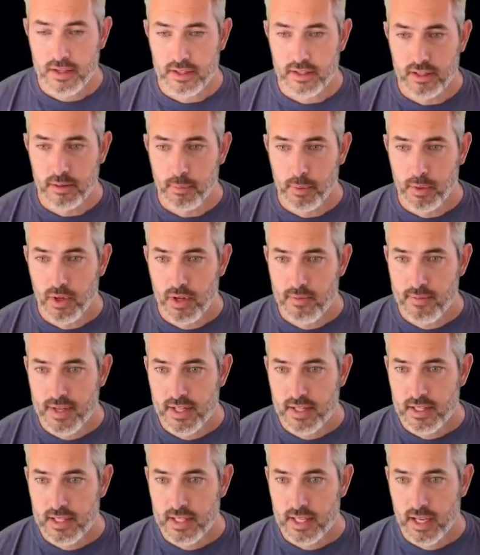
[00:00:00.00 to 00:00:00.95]
the
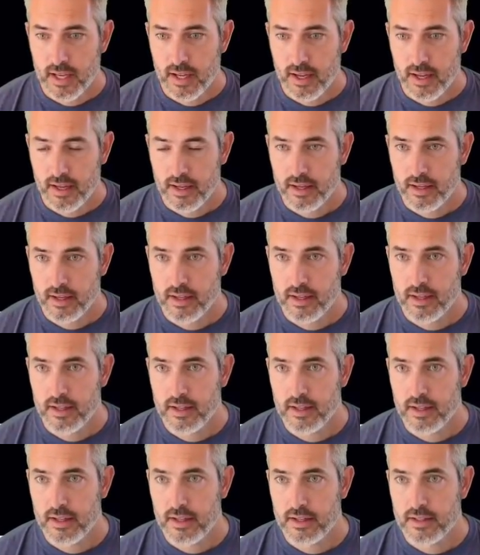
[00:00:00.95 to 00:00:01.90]
deployment.
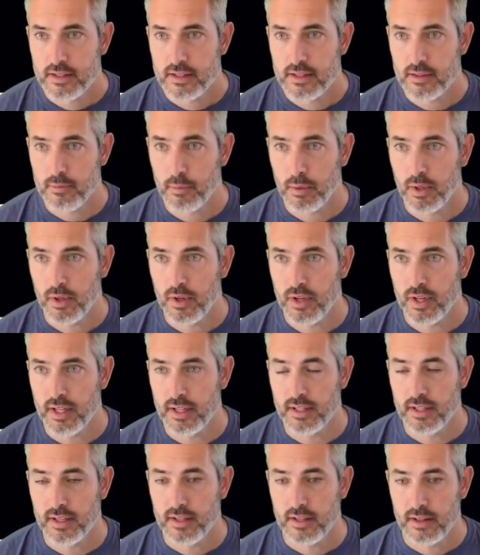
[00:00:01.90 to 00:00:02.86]
It's
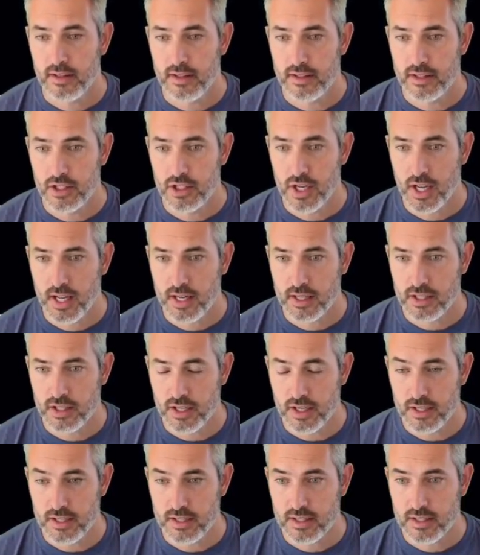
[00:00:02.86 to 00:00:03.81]
deploying the
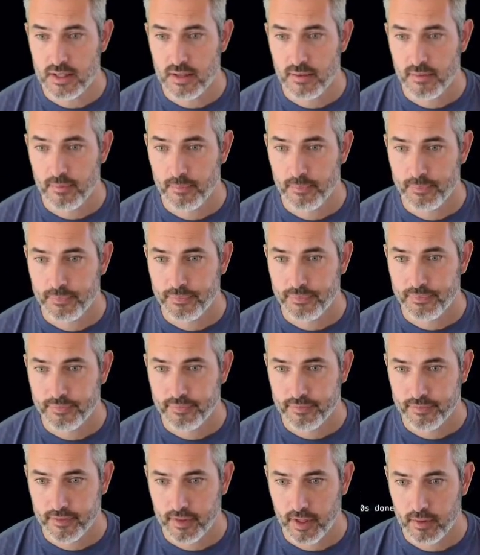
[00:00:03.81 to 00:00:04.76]
changes.
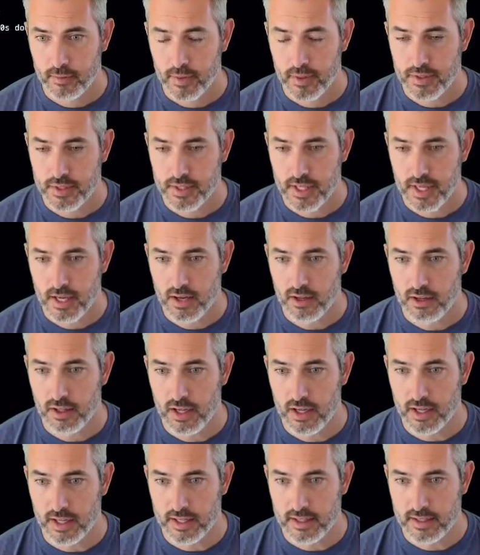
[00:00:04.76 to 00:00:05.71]
And we'll see how
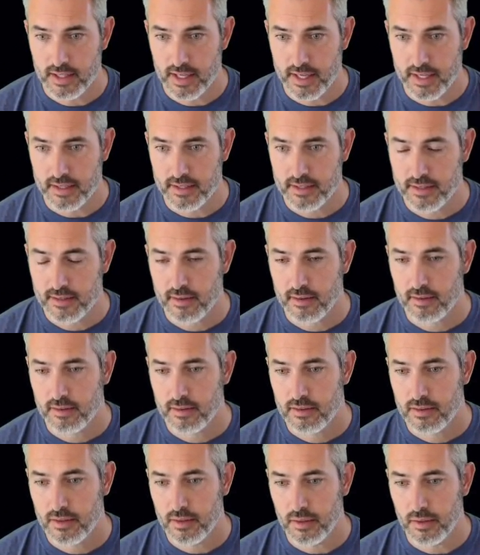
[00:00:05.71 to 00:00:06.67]
long it takes
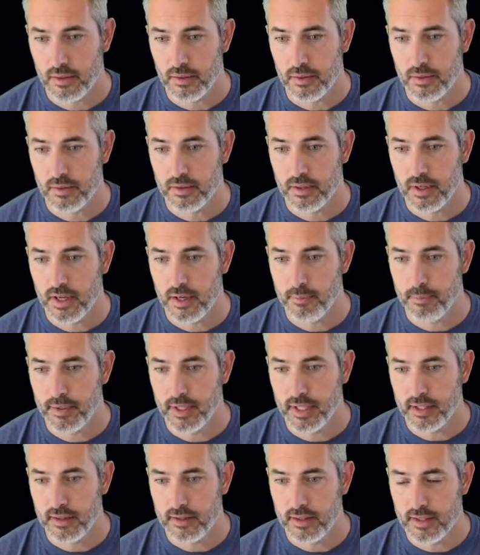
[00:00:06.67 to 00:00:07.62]
to
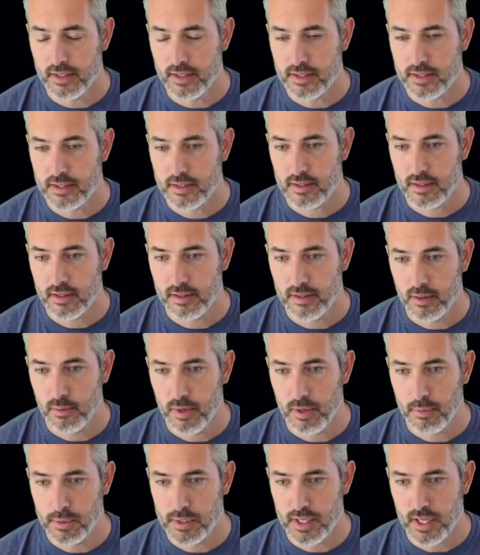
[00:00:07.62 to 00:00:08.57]
update this on the
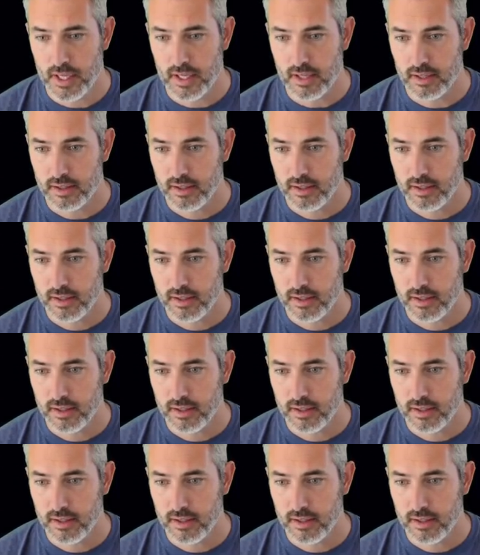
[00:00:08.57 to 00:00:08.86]
website.